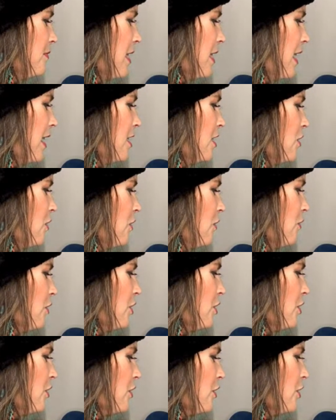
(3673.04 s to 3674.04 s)
Thank you for
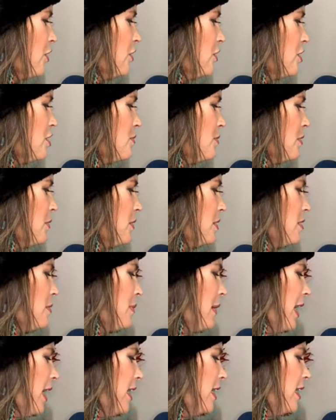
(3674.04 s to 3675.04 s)
your encouragement with the
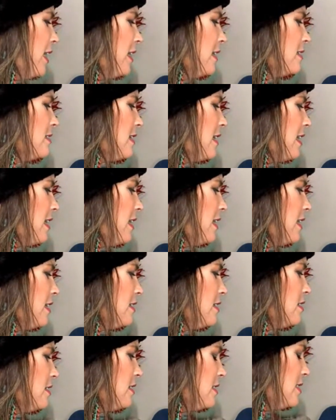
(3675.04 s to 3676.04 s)
paintings
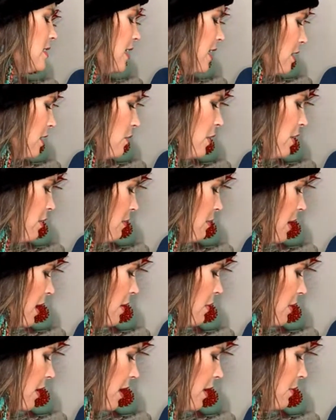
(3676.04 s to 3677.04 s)
and sticking with
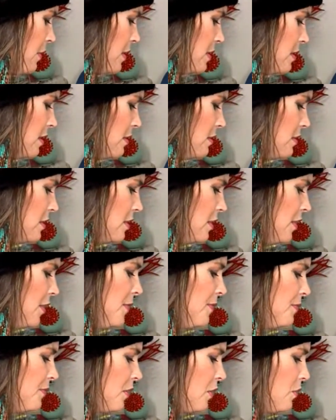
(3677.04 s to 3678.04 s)
me when I wasn't
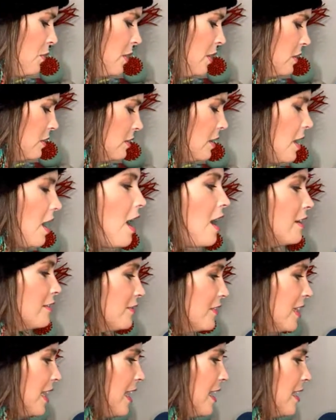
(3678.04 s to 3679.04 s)
real
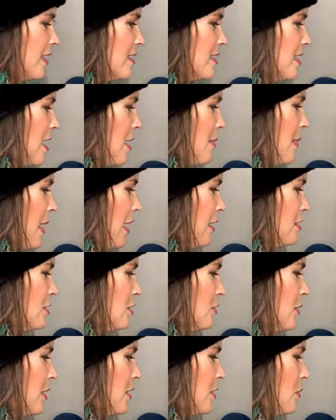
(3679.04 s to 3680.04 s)
confident about
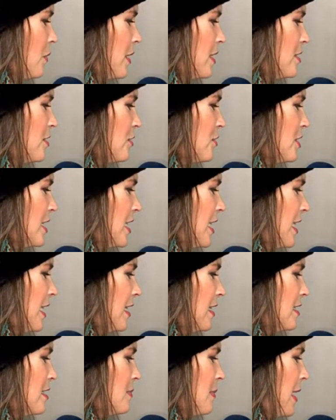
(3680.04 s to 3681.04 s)
doing the winter
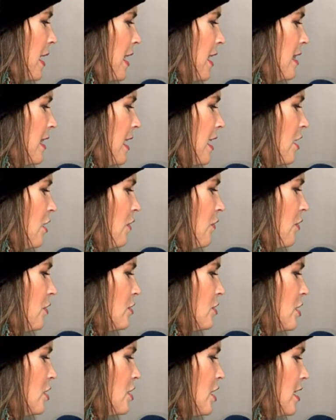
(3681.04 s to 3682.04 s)
scenes. Betty, thank you for
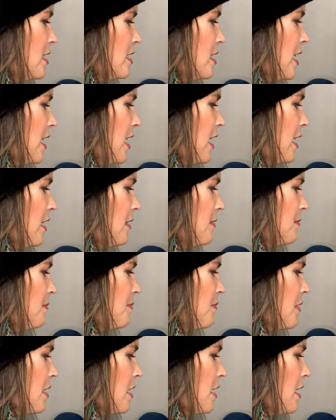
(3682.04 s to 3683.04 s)
suggesting it.
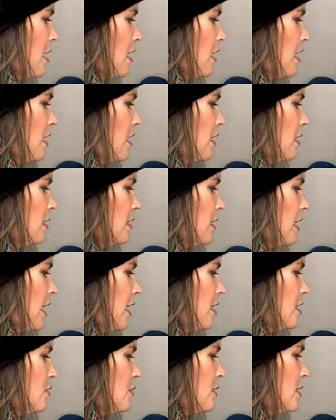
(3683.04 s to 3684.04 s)

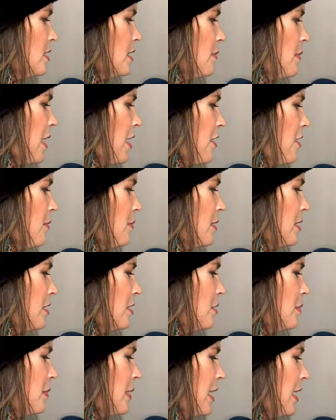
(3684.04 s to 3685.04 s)
Kind of twisting my arm a
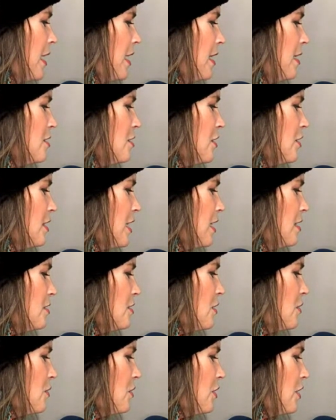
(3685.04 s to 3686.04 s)
little bit. It turned out
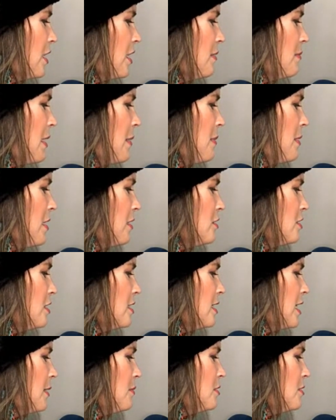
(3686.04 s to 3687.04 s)
so good. Maybe I'll
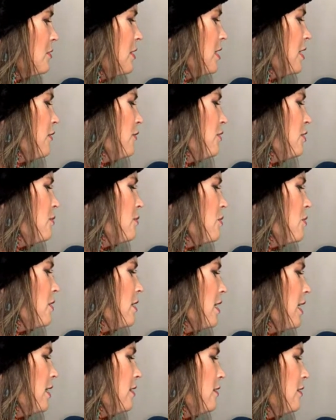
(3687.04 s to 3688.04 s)
just keep doing a few more.
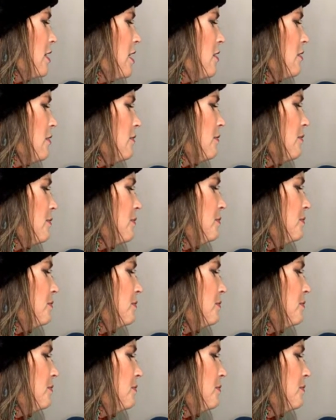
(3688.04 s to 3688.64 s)
I don't know.